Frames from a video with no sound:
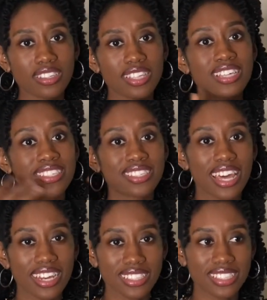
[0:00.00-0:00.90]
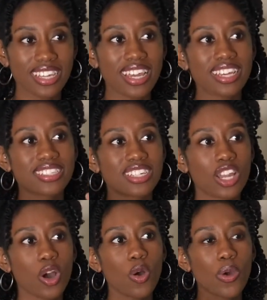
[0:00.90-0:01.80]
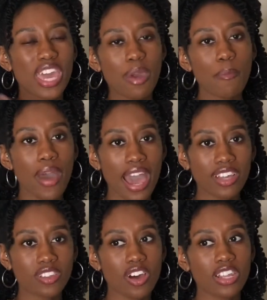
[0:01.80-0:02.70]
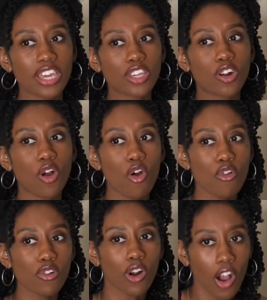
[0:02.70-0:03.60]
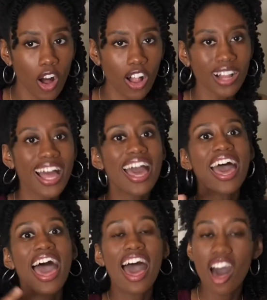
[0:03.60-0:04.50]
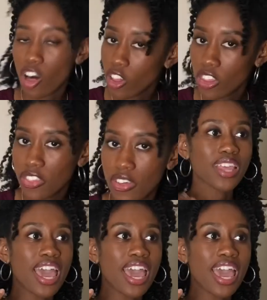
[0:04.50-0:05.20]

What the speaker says: aesthetics. It has no impact on like your overall health.